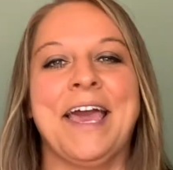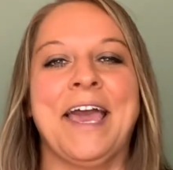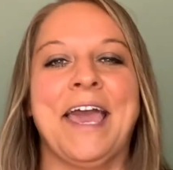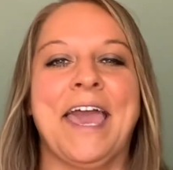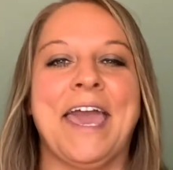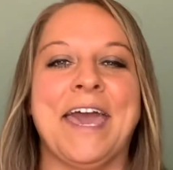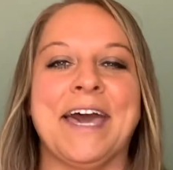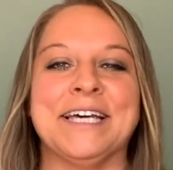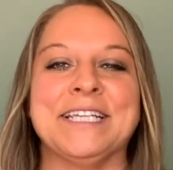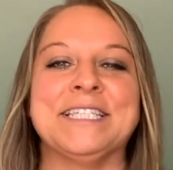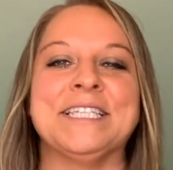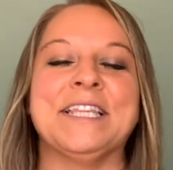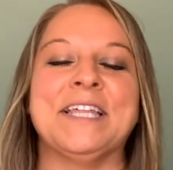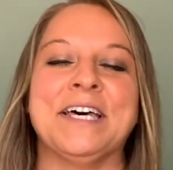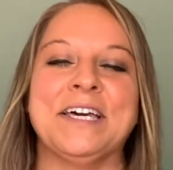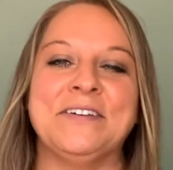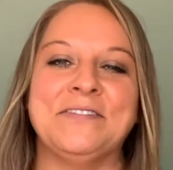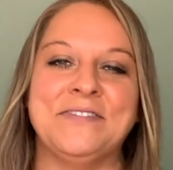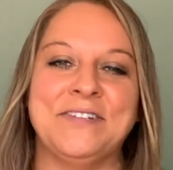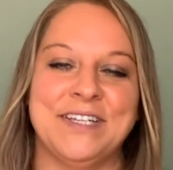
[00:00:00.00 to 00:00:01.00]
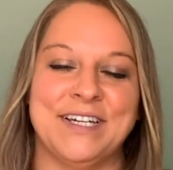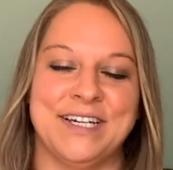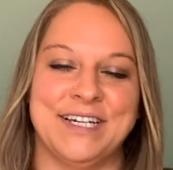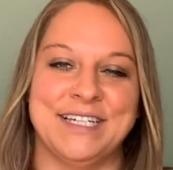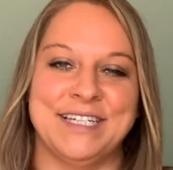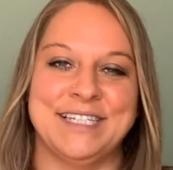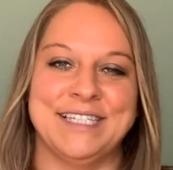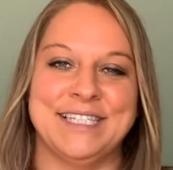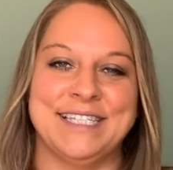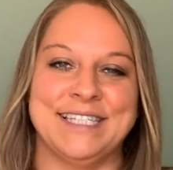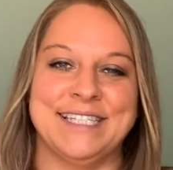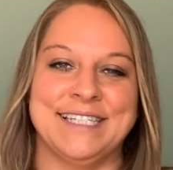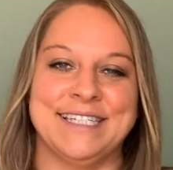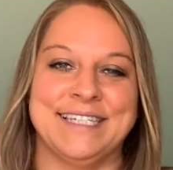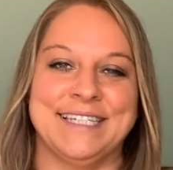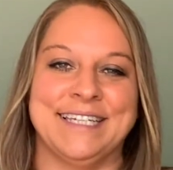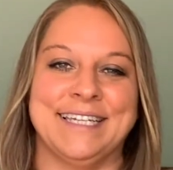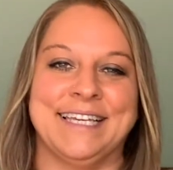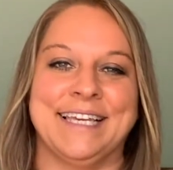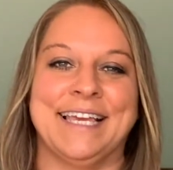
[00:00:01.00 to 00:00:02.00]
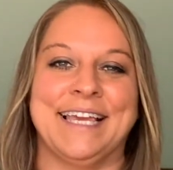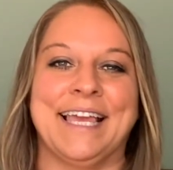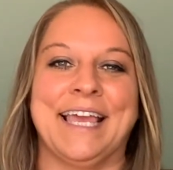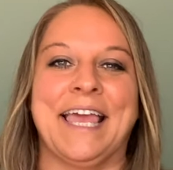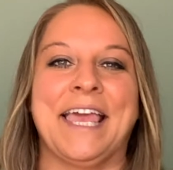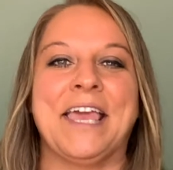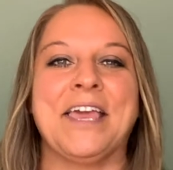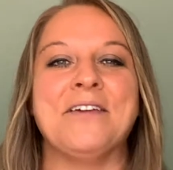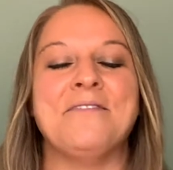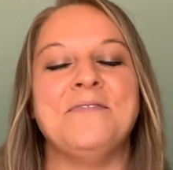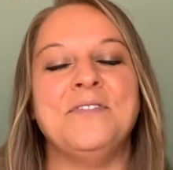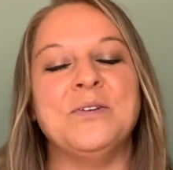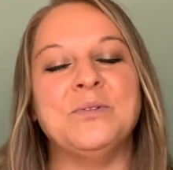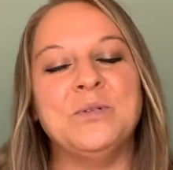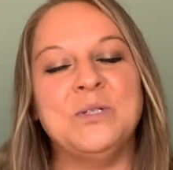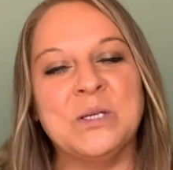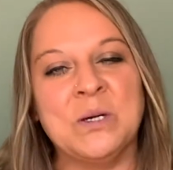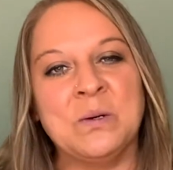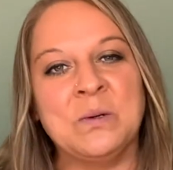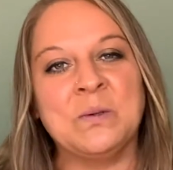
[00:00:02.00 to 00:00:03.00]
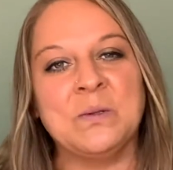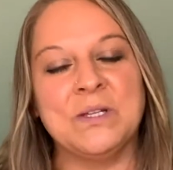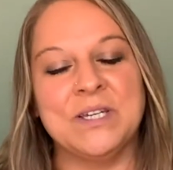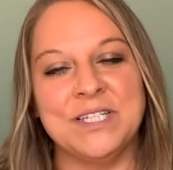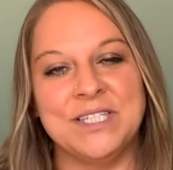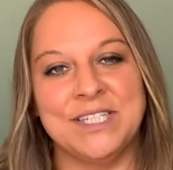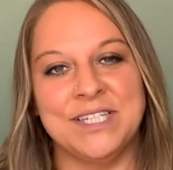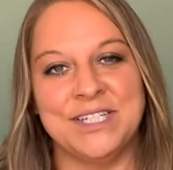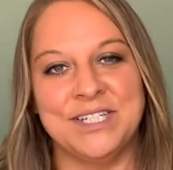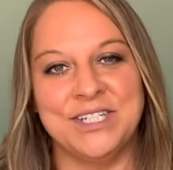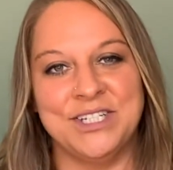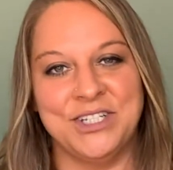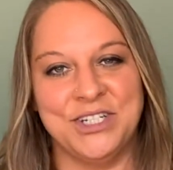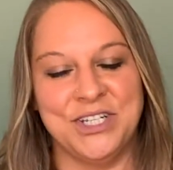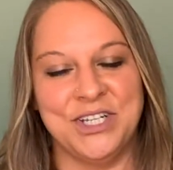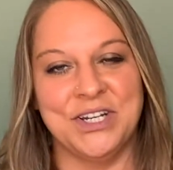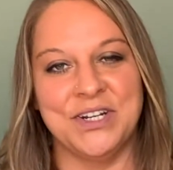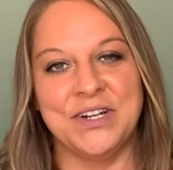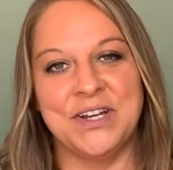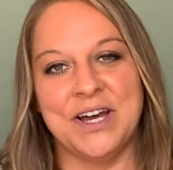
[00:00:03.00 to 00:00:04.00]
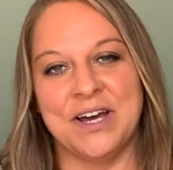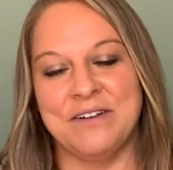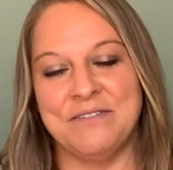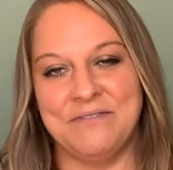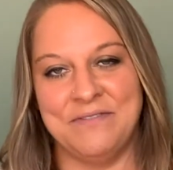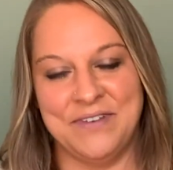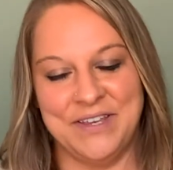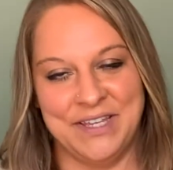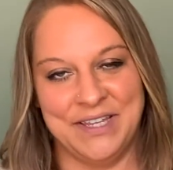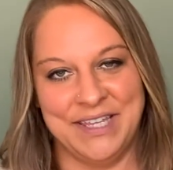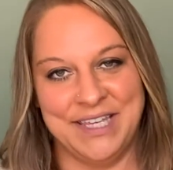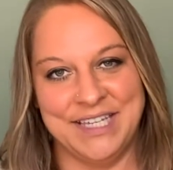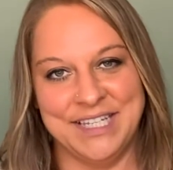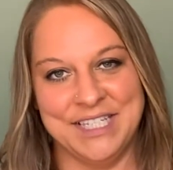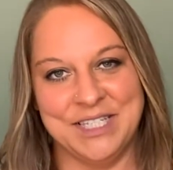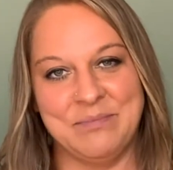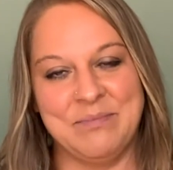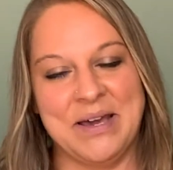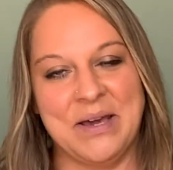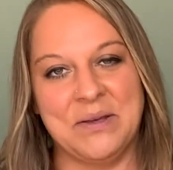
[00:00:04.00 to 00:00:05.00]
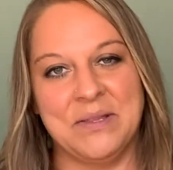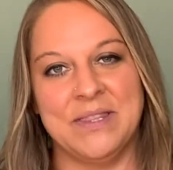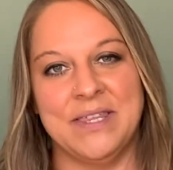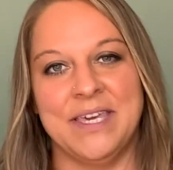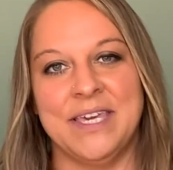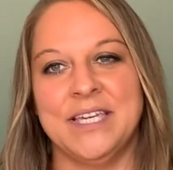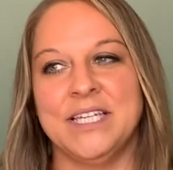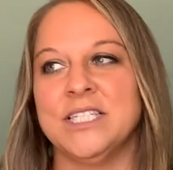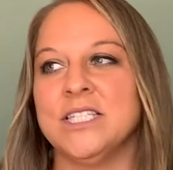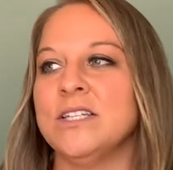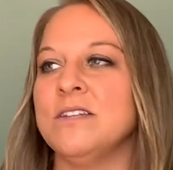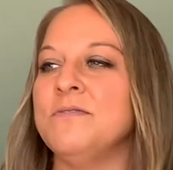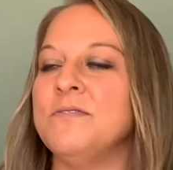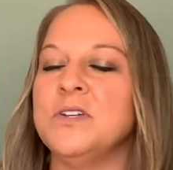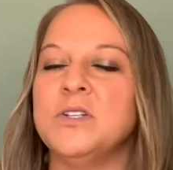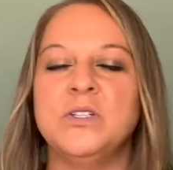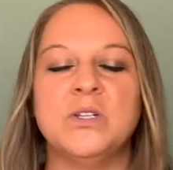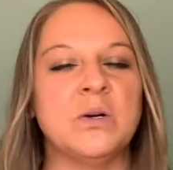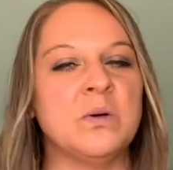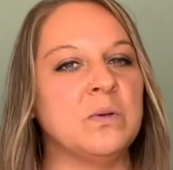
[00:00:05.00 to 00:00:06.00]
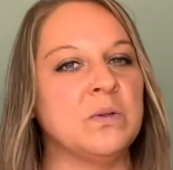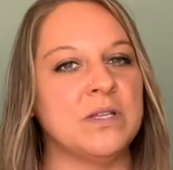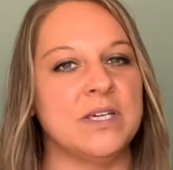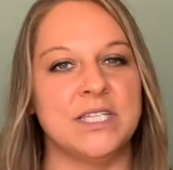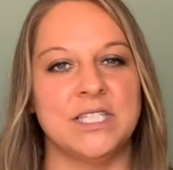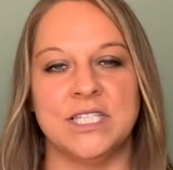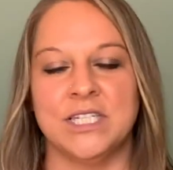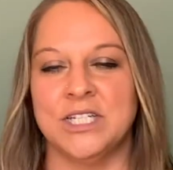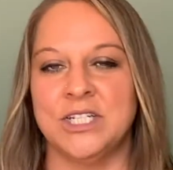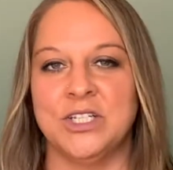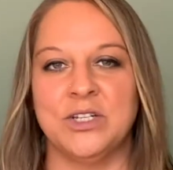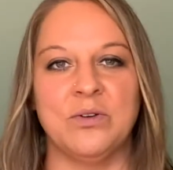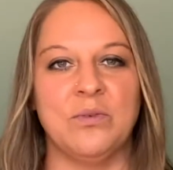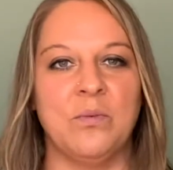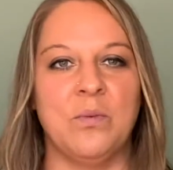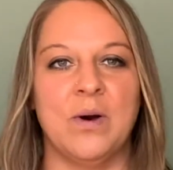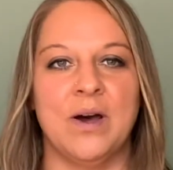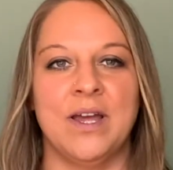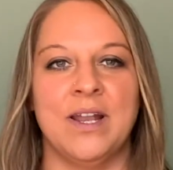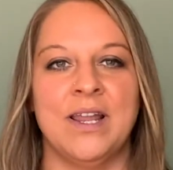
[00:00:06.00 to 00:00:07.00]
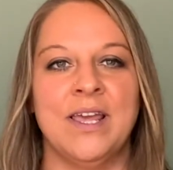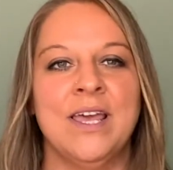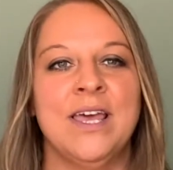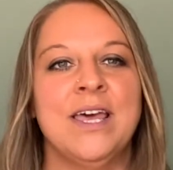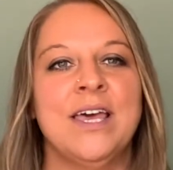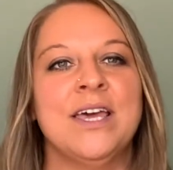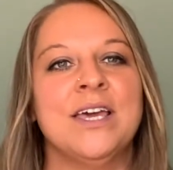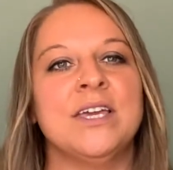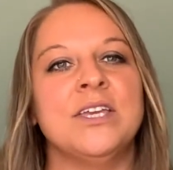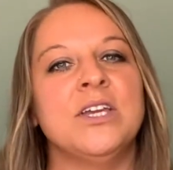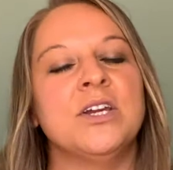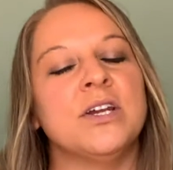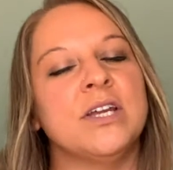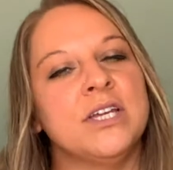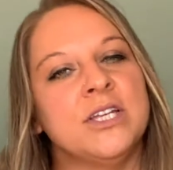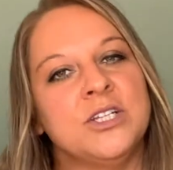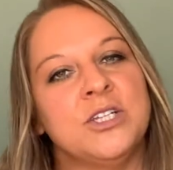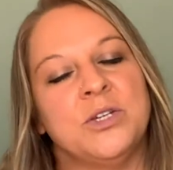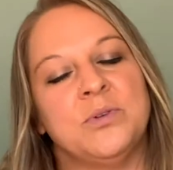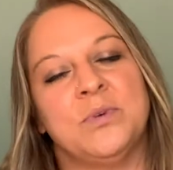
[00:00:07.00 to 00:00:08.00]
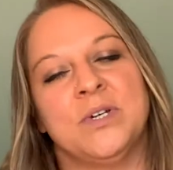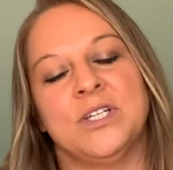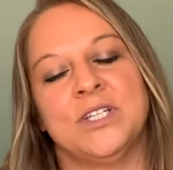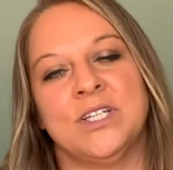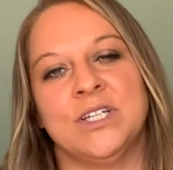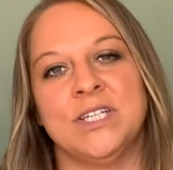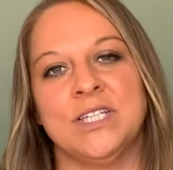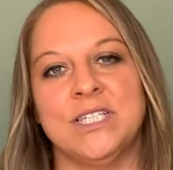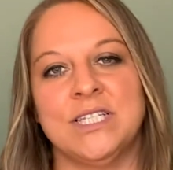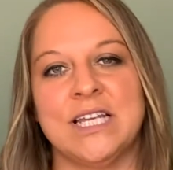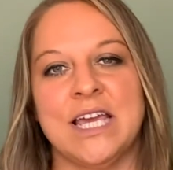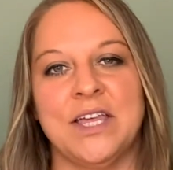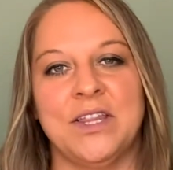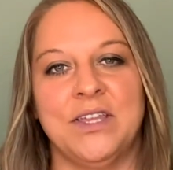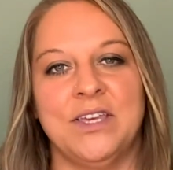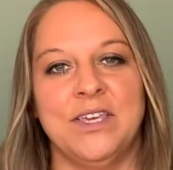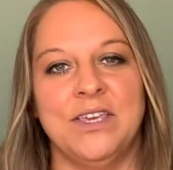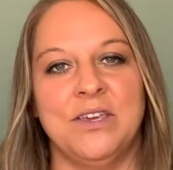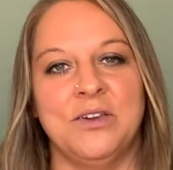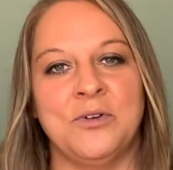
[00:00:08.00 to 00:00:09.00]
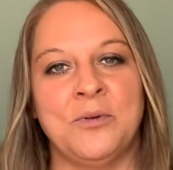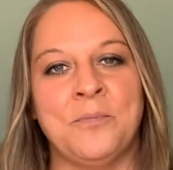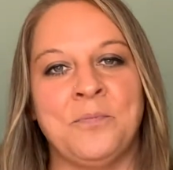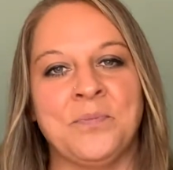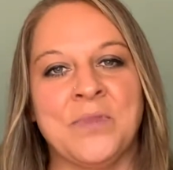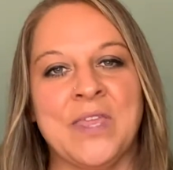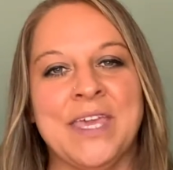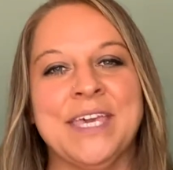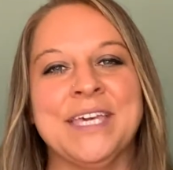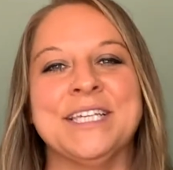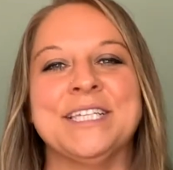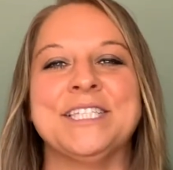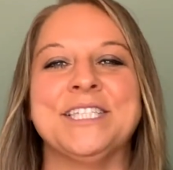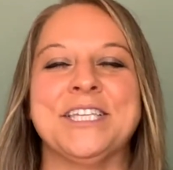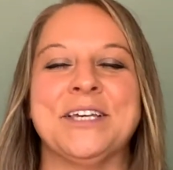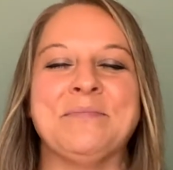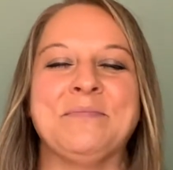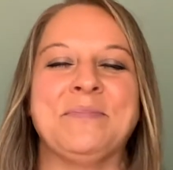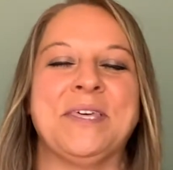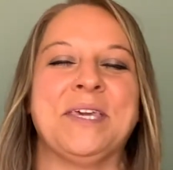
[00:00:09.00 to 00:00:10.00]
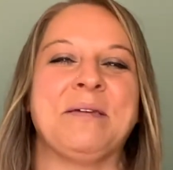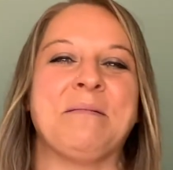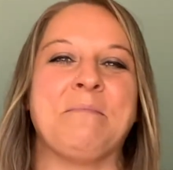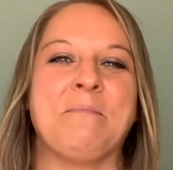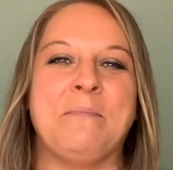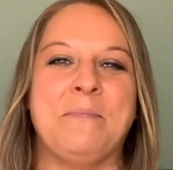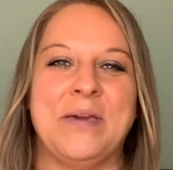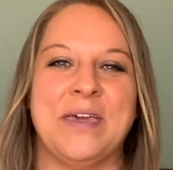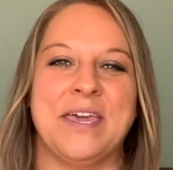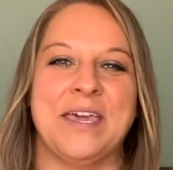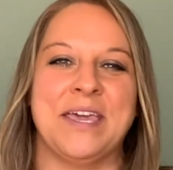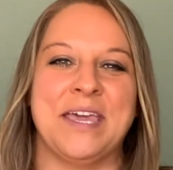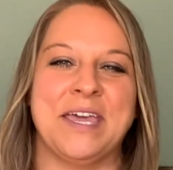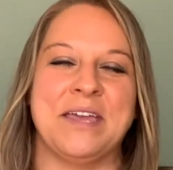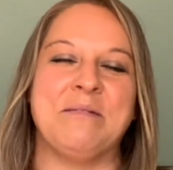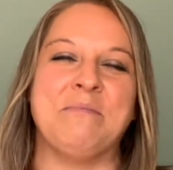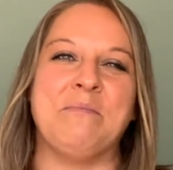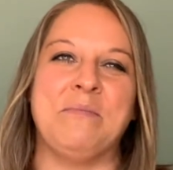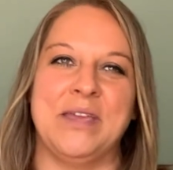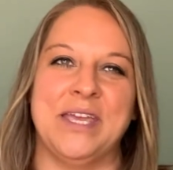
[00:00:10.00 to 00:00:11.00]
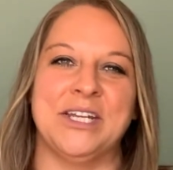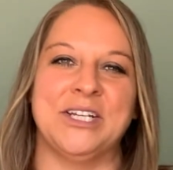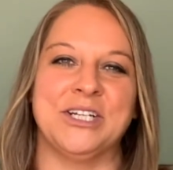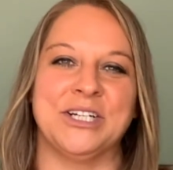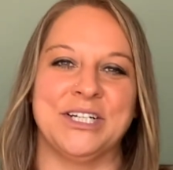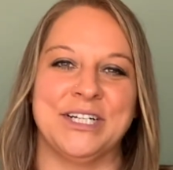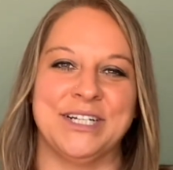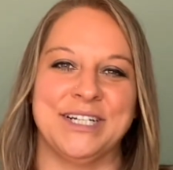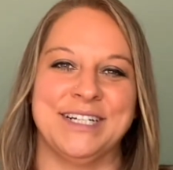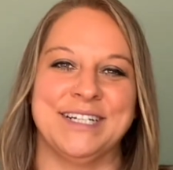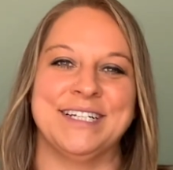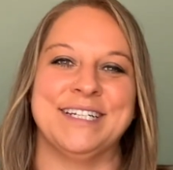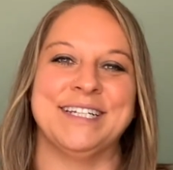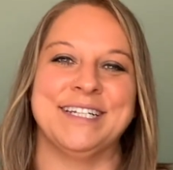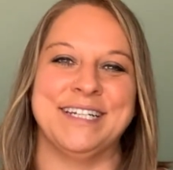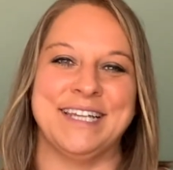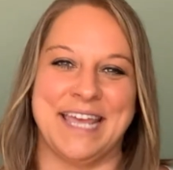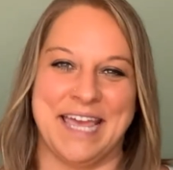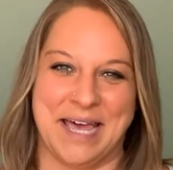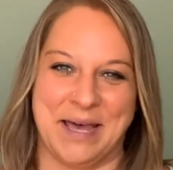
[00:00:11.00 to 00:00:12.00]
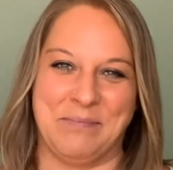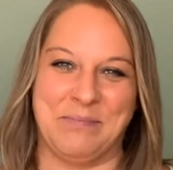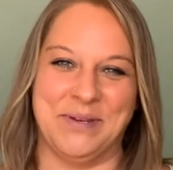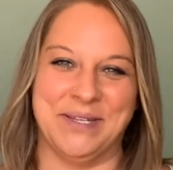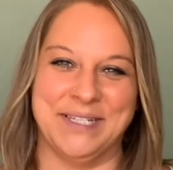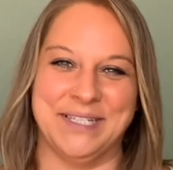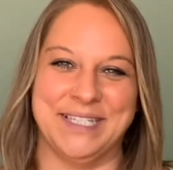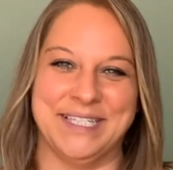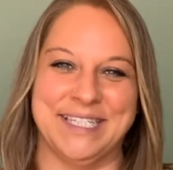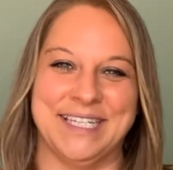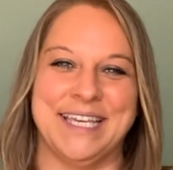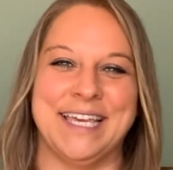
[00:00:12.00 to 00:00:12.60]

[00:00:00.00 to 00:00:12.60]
as life does, if you don't listen to your gut feelings about things, and if you don't listen to what your intuition is telling you, something big and major happens.